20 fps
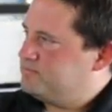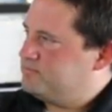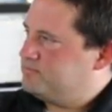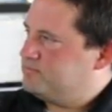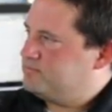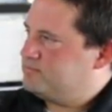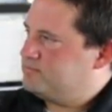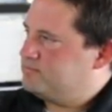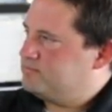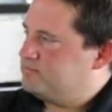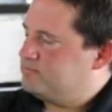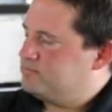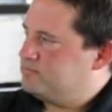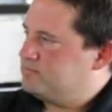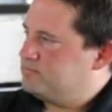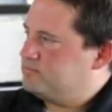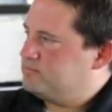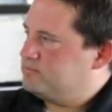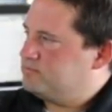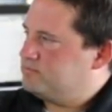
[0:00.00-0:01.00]

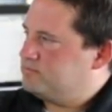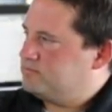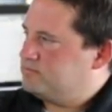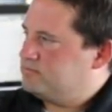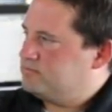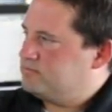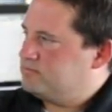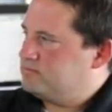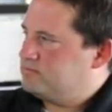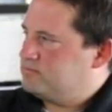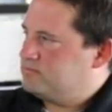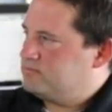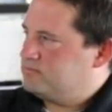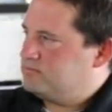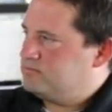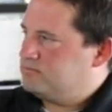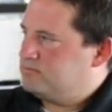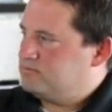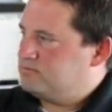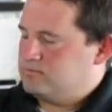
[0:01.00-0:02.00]

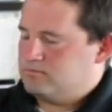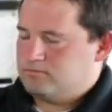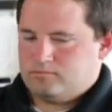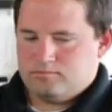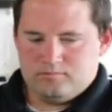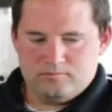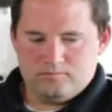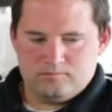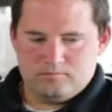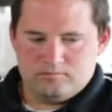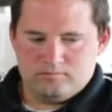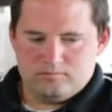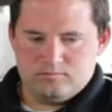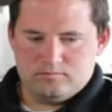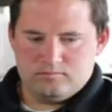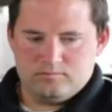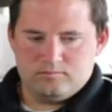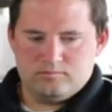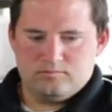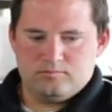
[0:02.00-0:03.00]

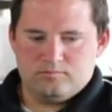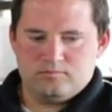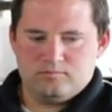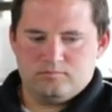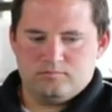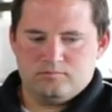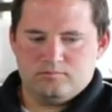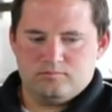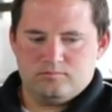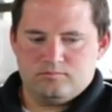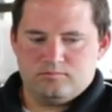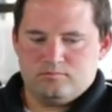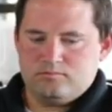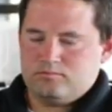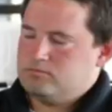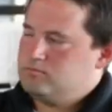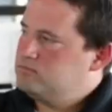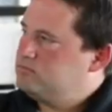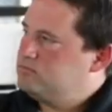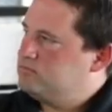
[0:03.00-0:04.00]

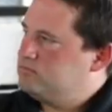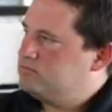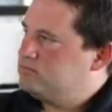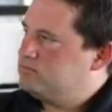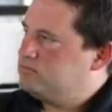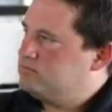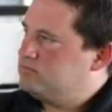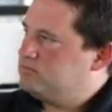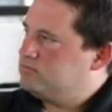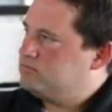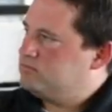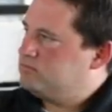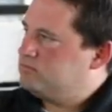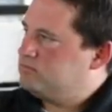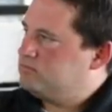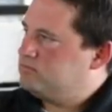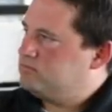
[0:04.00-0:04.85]
No words are spoken by the person on screen.